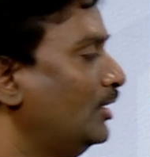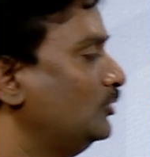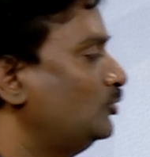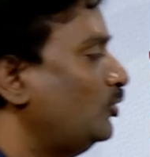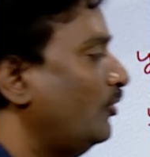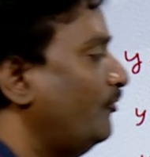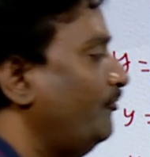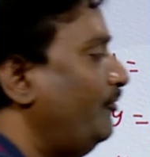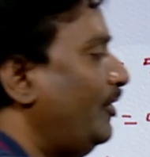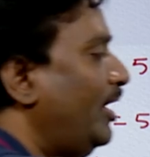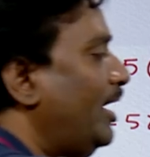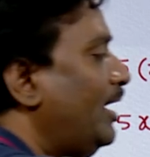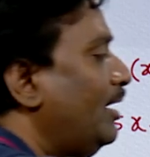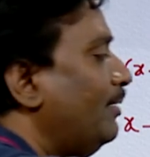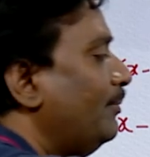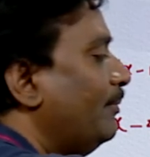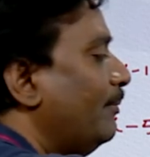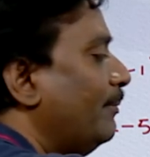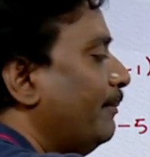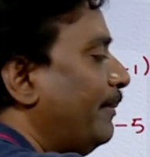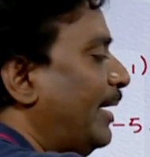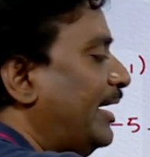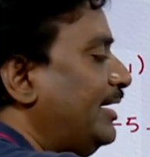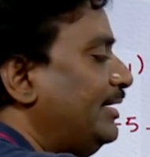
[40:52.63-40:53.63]
So where
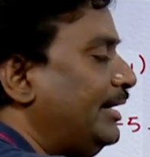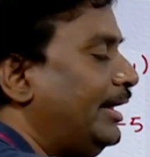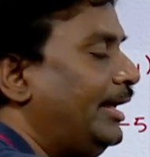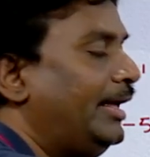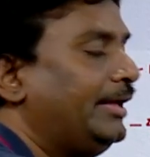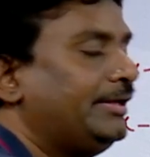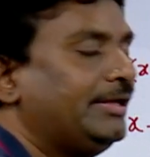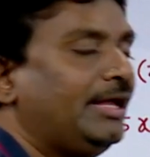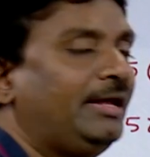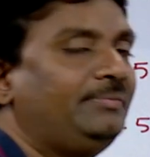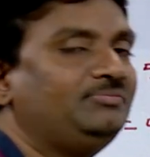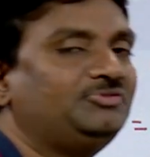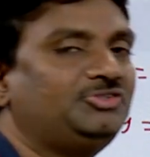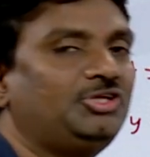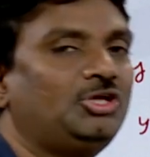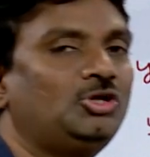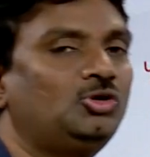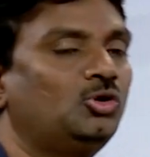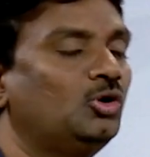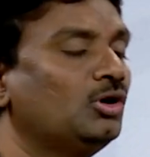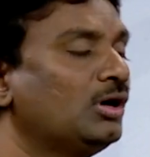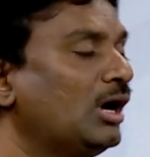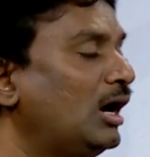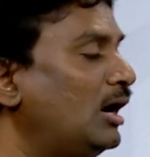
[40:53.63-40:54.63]
by taking
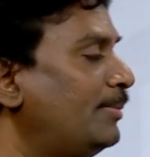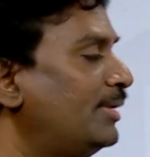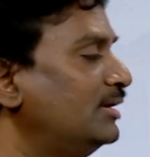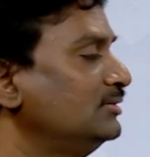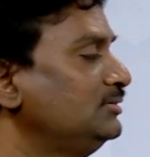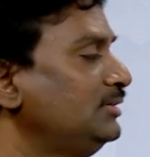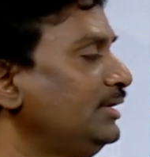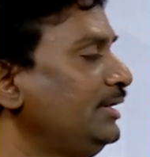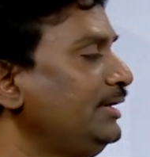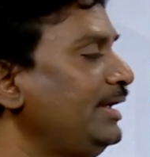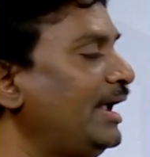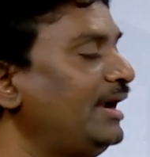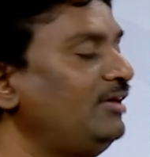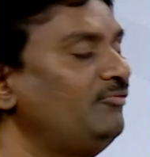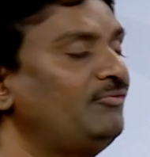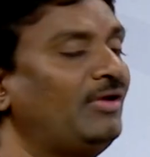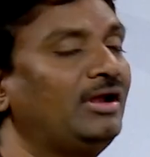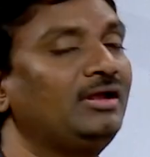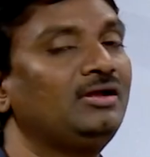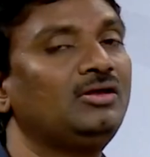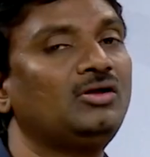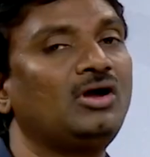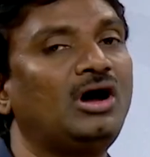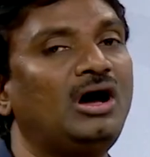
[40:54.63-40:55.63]
0 comma 3 and
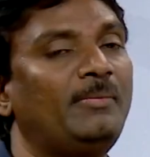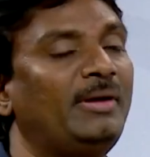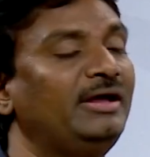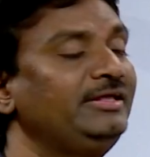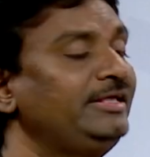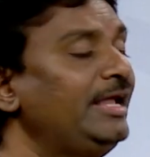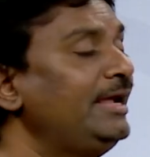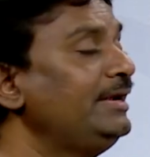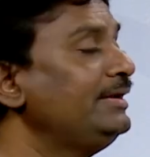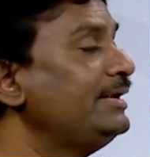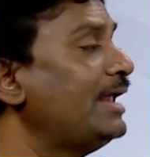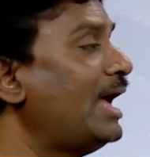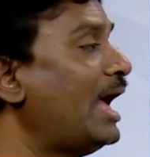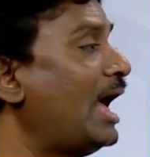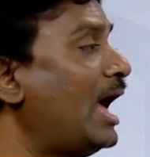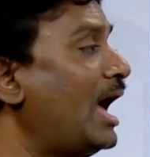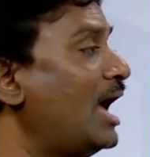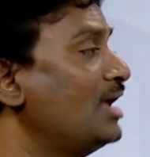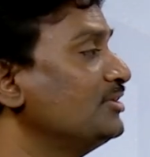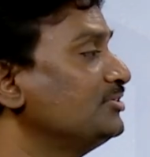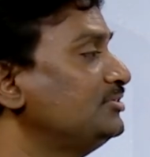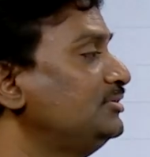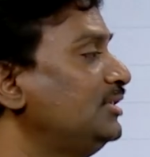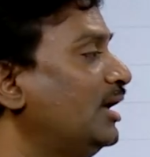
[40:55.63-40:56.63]
1 comma 8
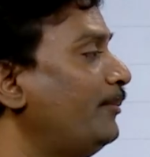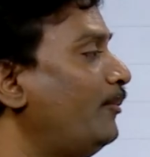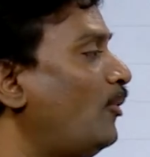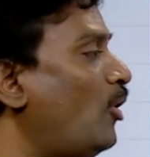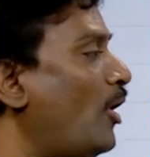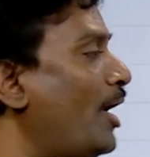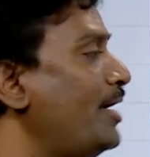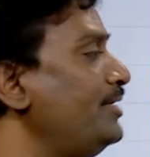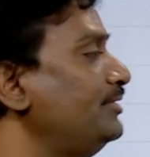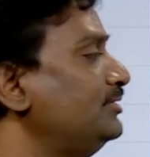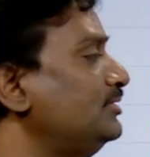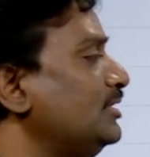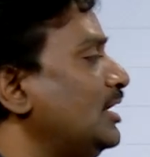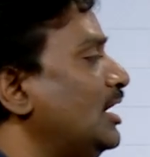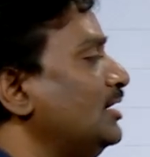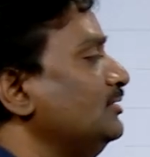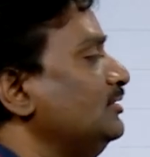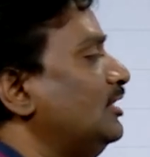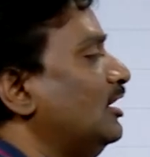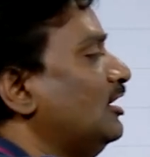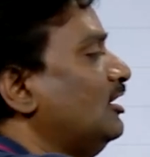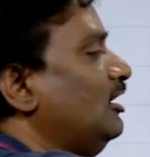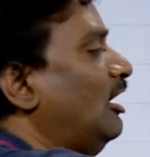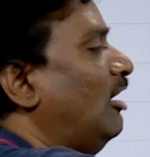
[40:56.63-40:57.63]
as the points
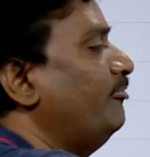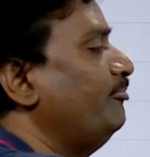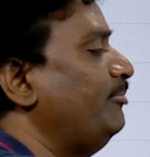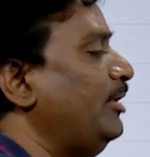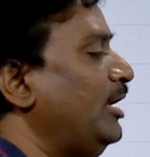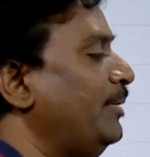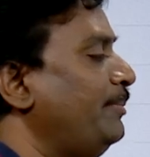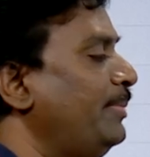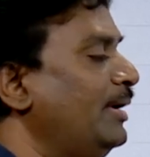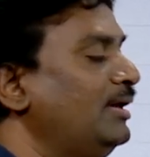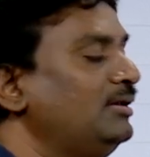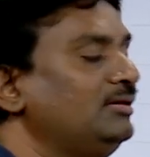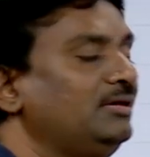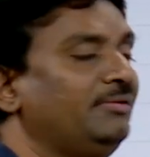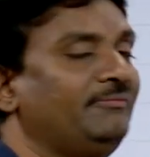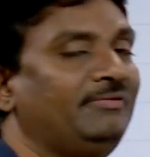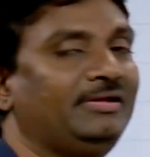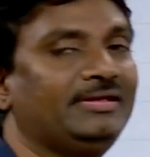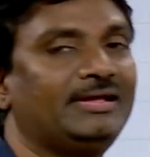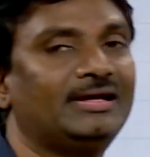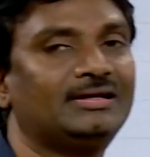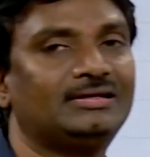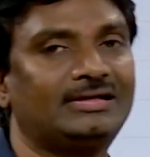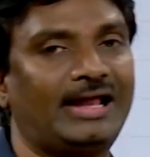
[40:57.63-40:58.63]
on the graph paper, you
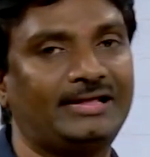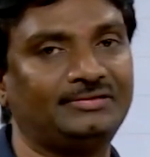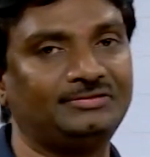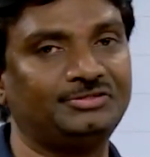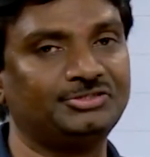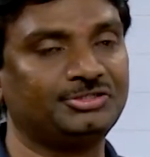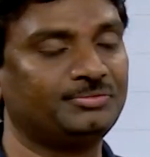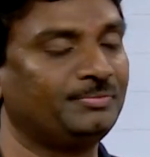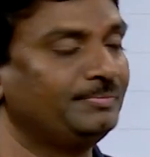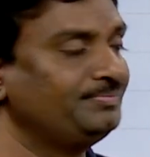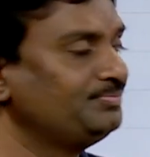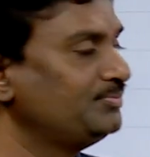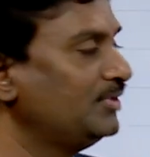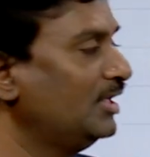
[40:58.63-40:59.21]
will get like this.